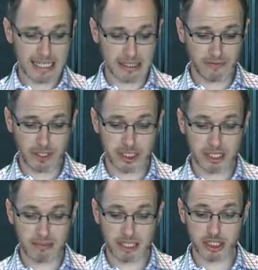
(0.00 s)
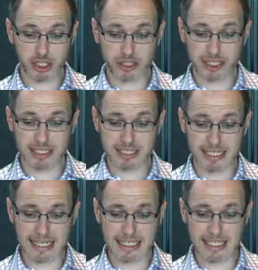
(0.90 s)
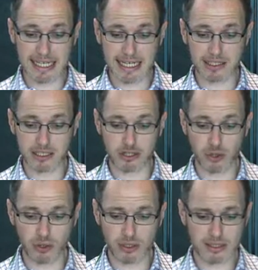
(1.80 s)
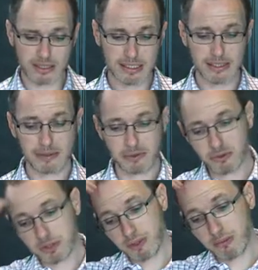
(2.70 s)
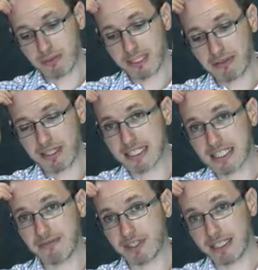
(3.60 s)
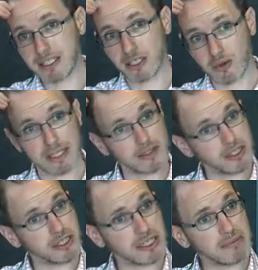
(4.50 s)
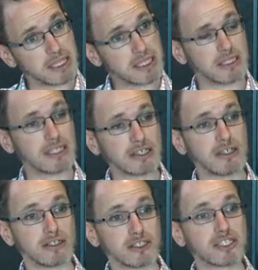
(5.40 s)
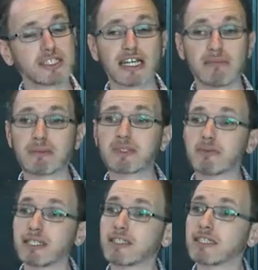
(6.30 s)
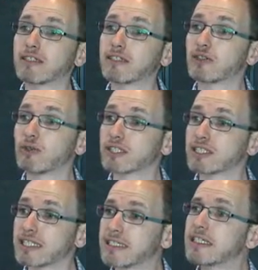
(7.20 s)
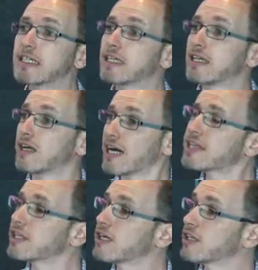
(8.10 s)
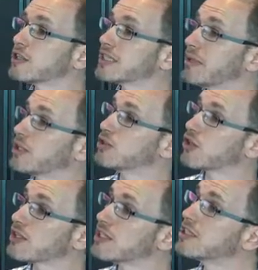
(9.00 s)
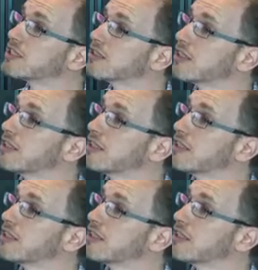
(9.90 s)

And the first time I showed this uh, scan at a talk, which was probably around seven years ago, one of the nuclear medicine technologists came up to me at the end of the talk and said, I think I know someone who's got this